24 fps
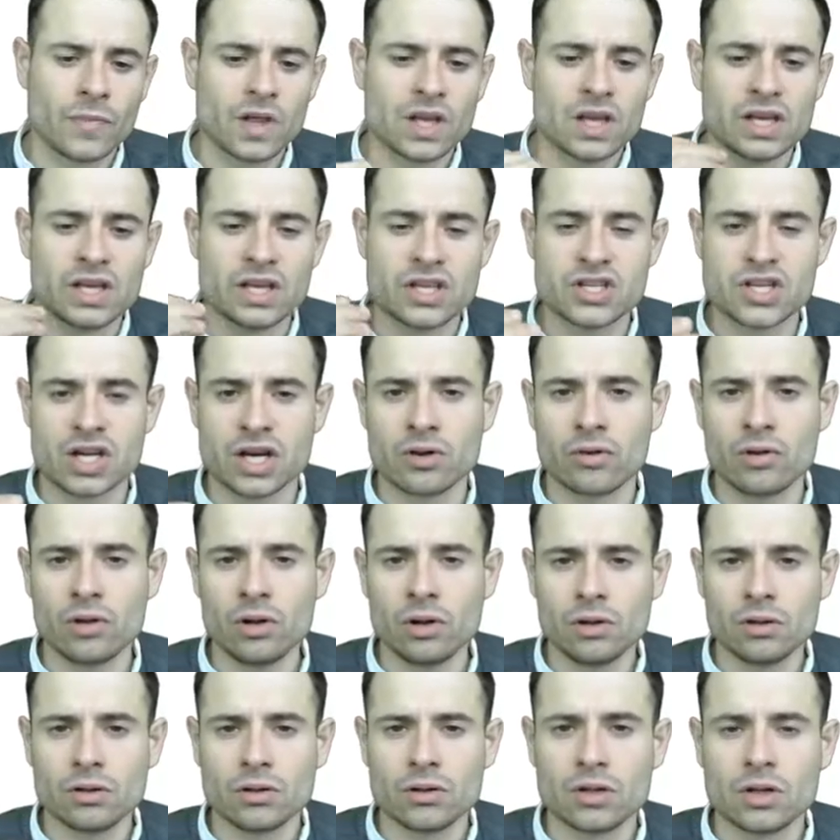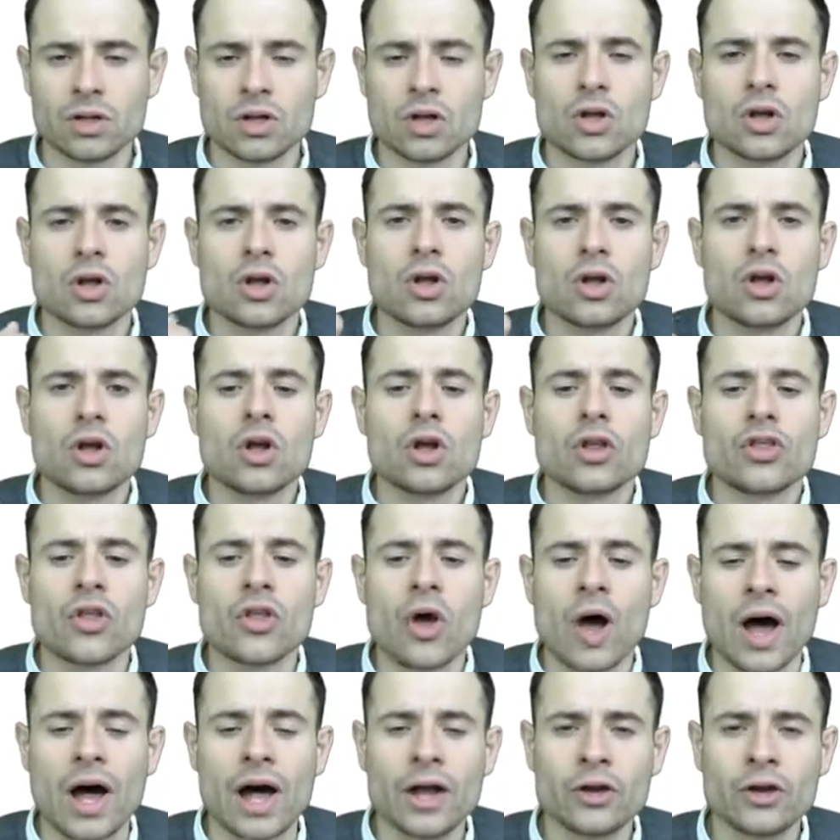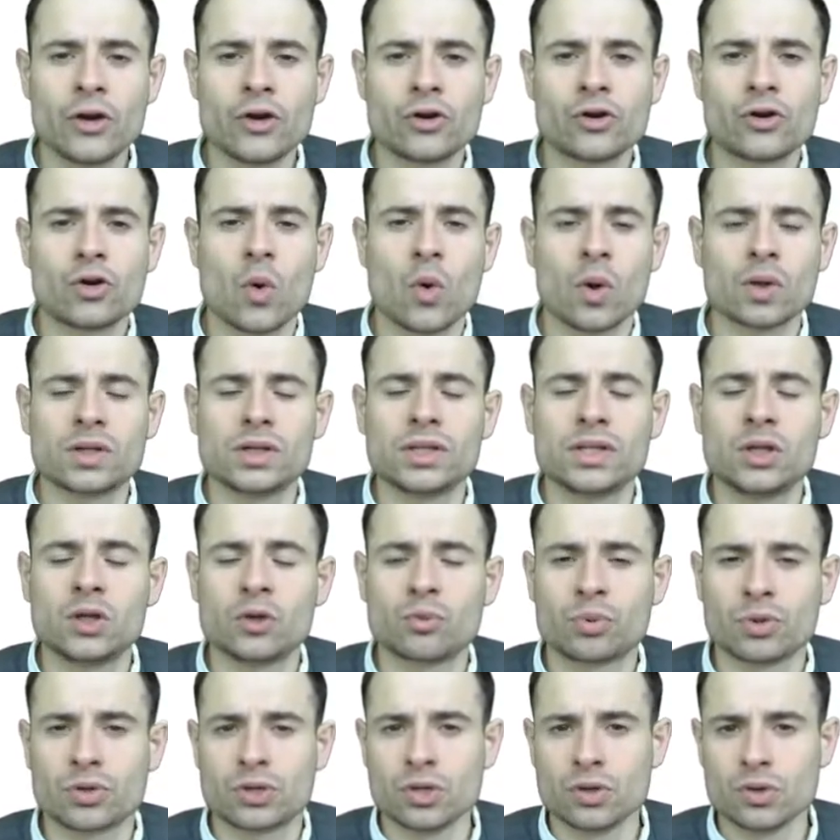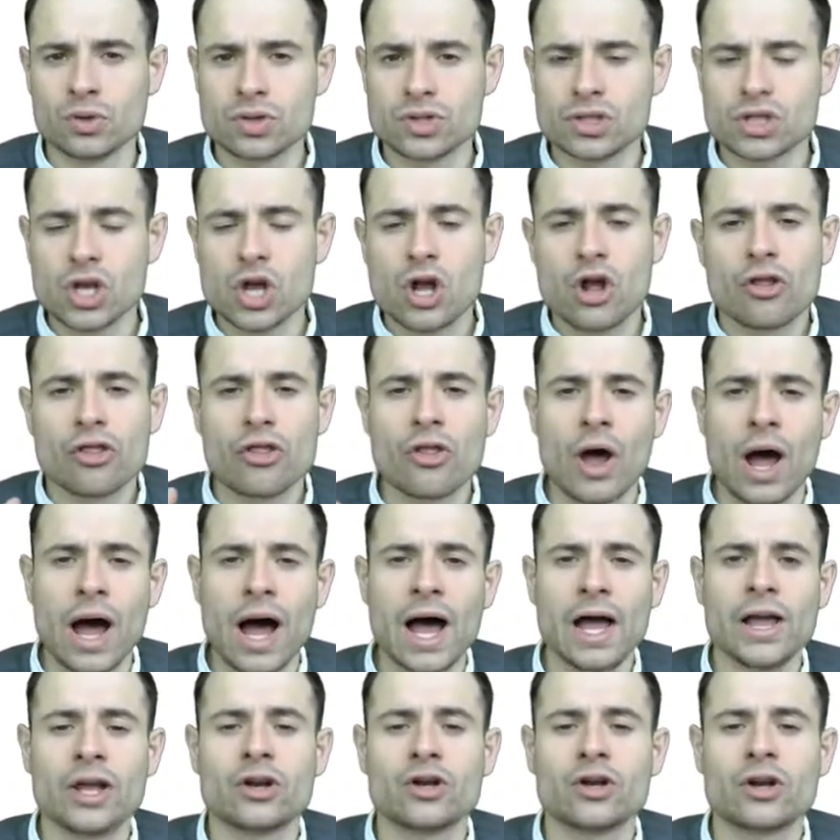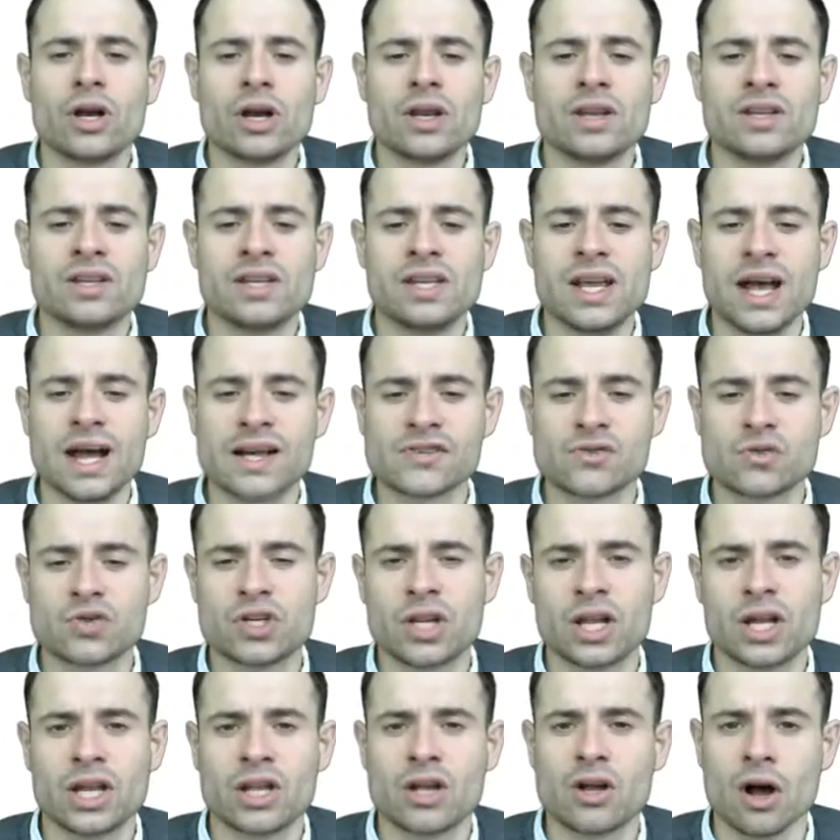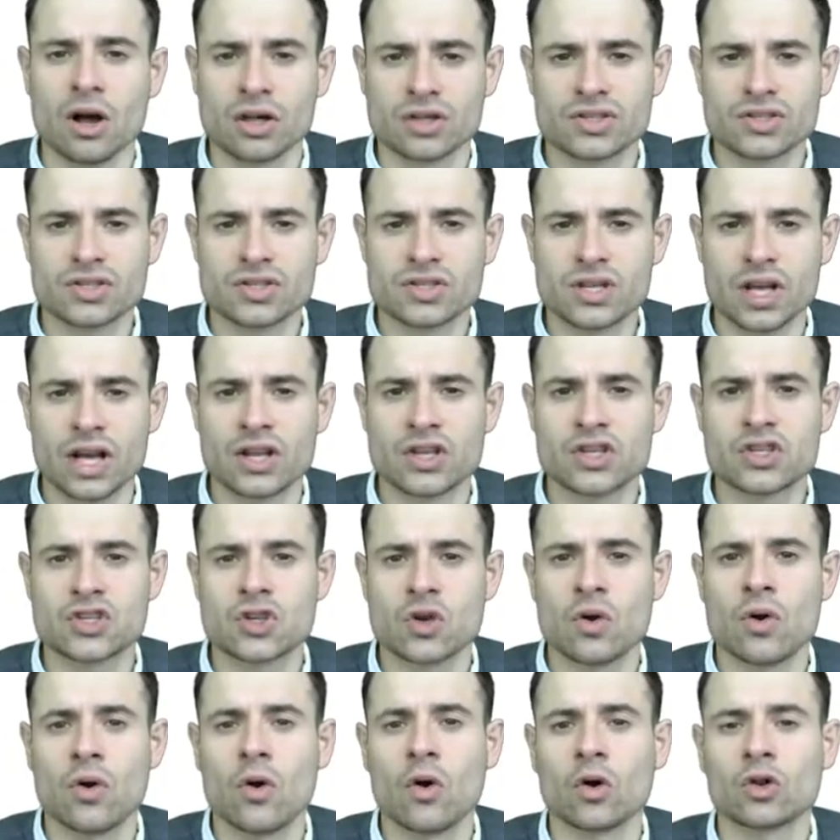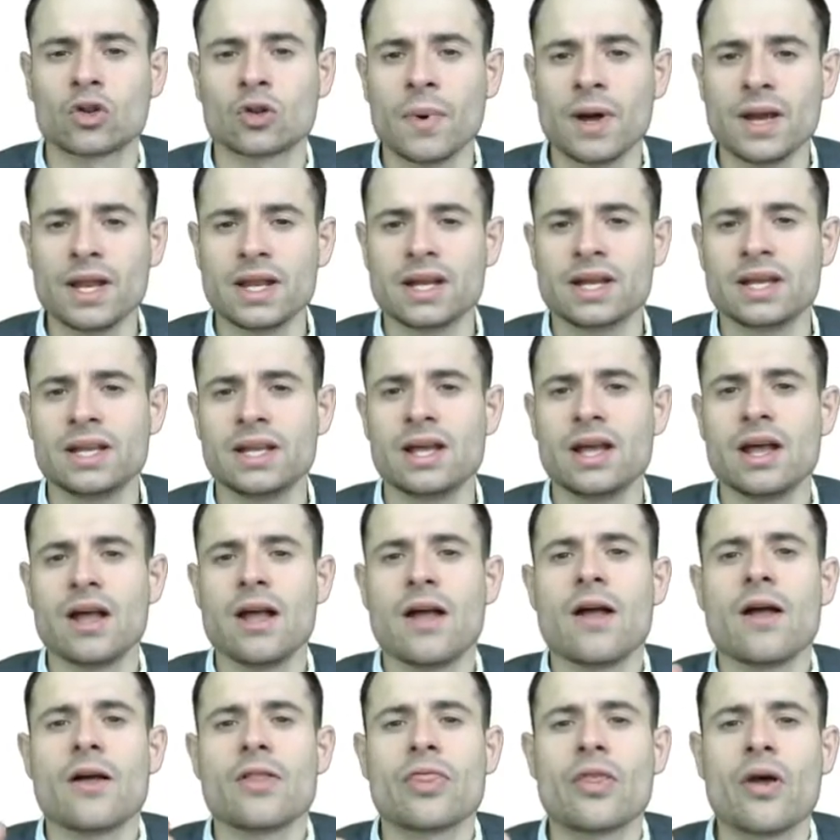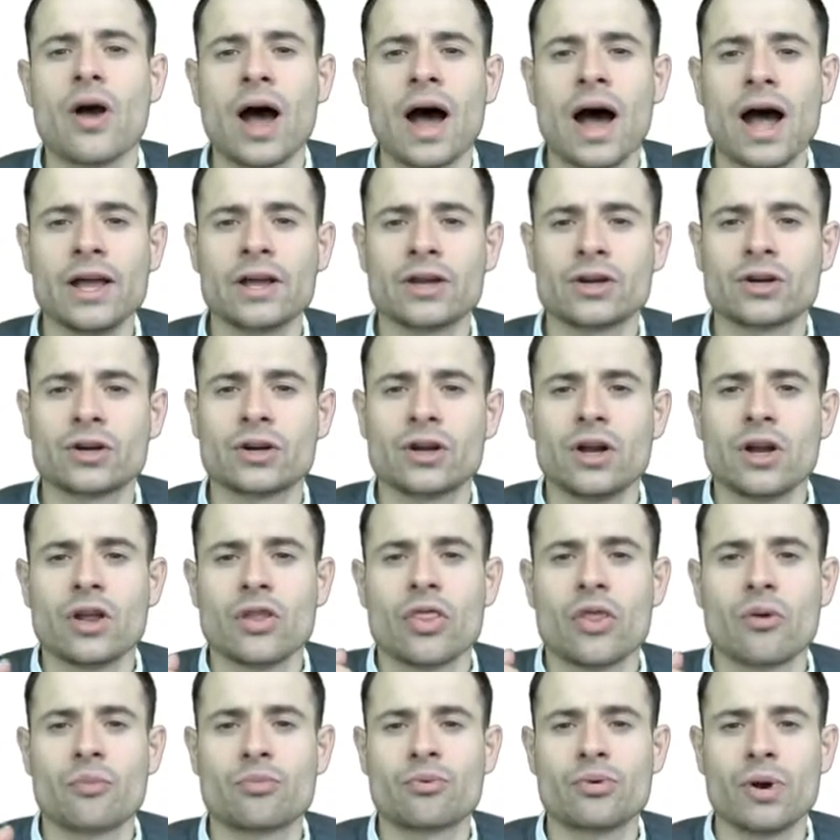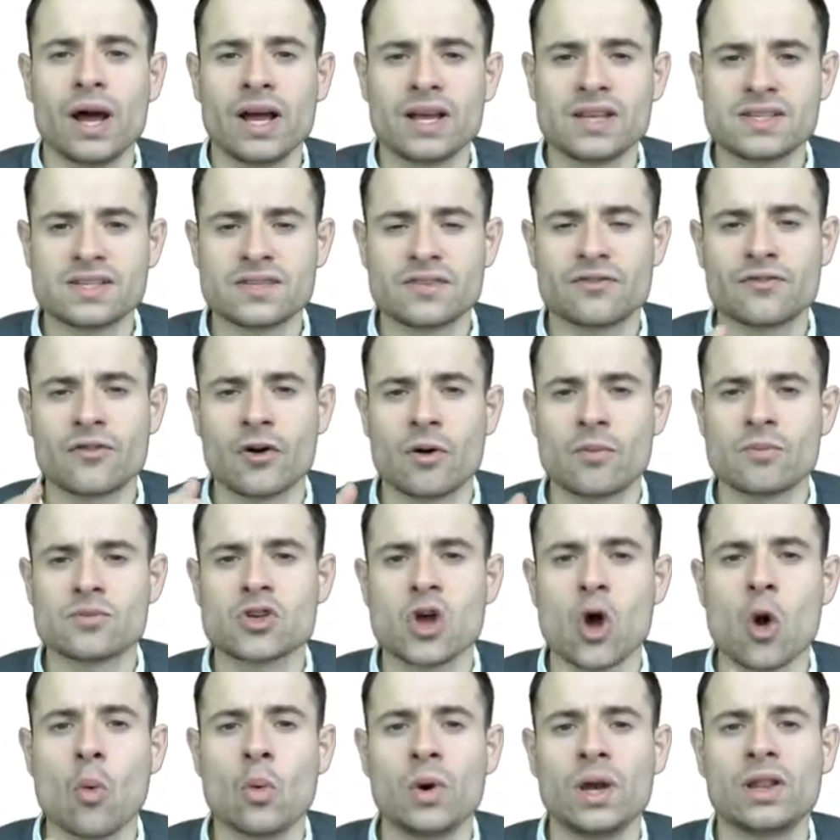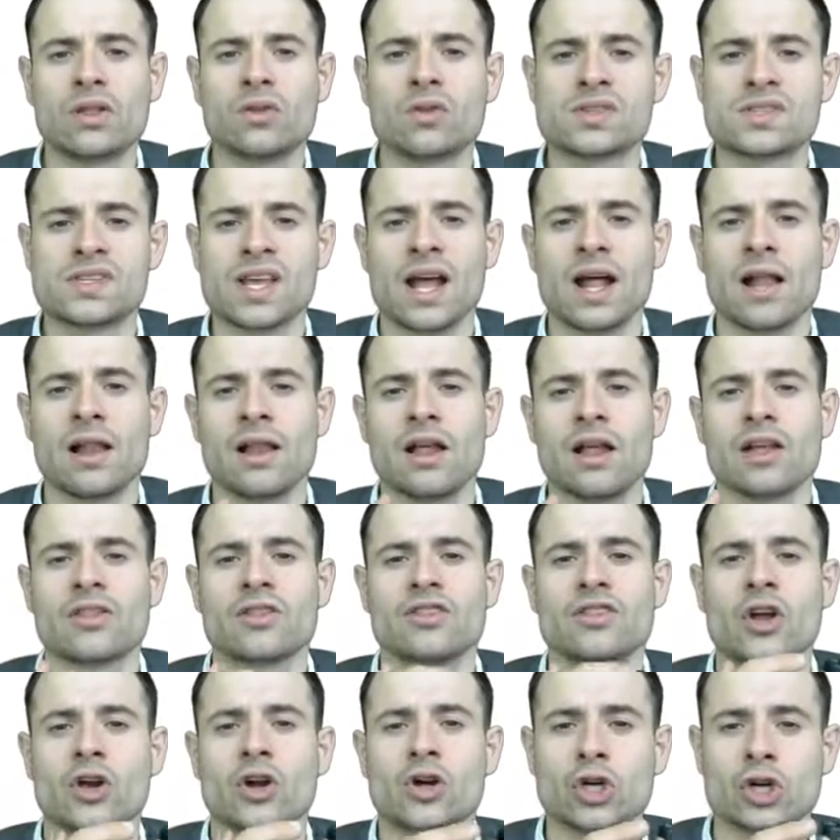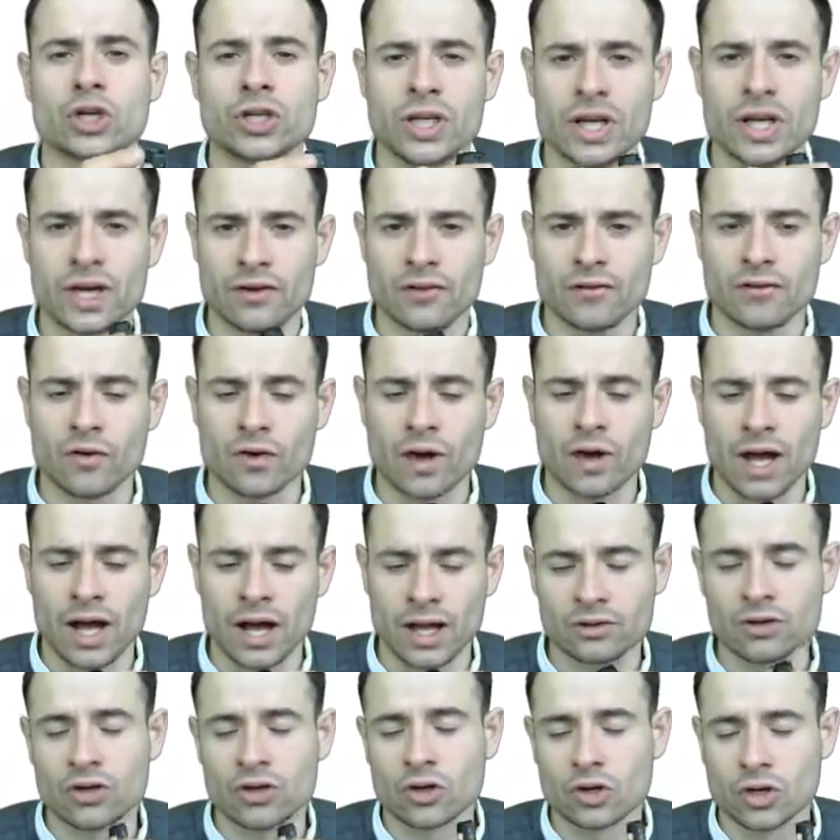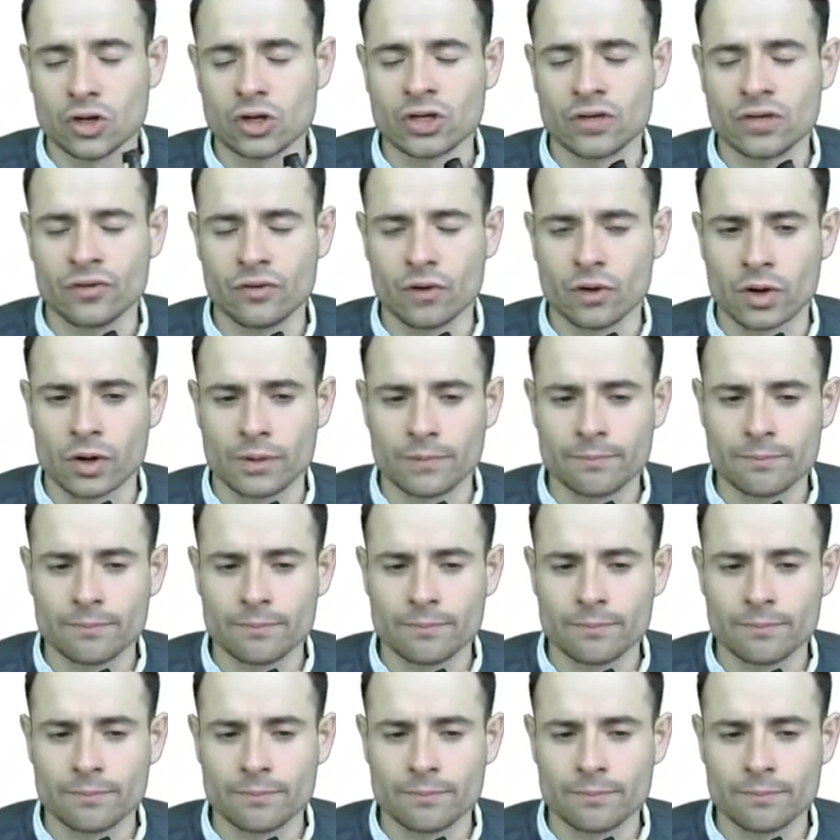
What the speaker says: In general, the higher the quantity to produce, the higher the associated costs, and so automatically, the higher the price firms are willing to sell their good for.